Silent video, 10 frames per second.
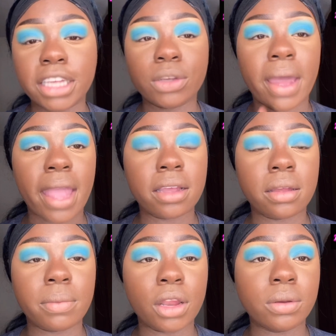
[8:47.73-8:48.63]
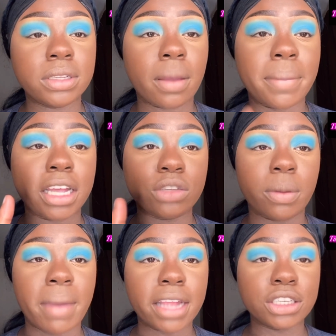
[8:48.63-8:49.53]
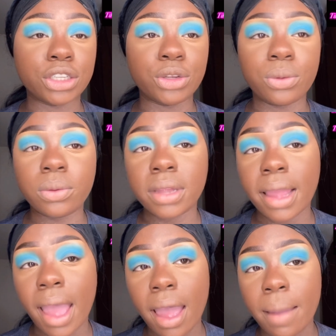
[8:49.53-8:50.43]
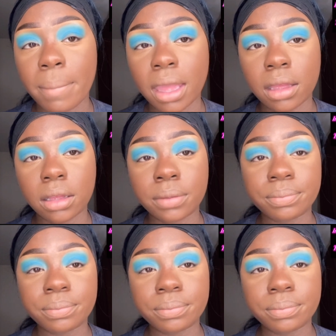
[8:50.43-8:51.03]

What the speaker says: so I had to come close up because we're about to do the eye makeup.